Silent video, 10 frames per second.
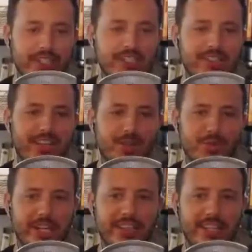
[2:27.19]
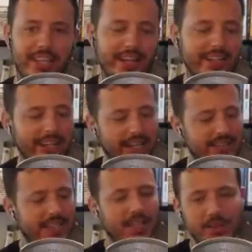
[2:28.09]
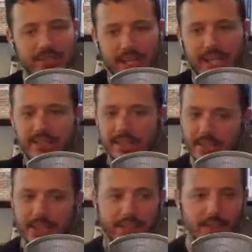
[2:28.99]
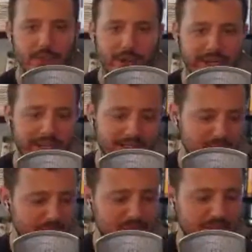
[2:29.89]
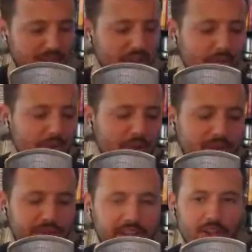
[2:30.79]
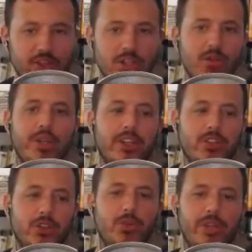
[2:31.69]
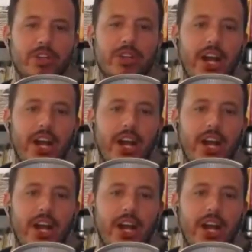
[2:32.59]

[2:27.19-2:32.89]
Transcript: to celebrate the end. Yes. And like we said, it's not the end of the podcast. You can still upload the videos. You know what we could do? We could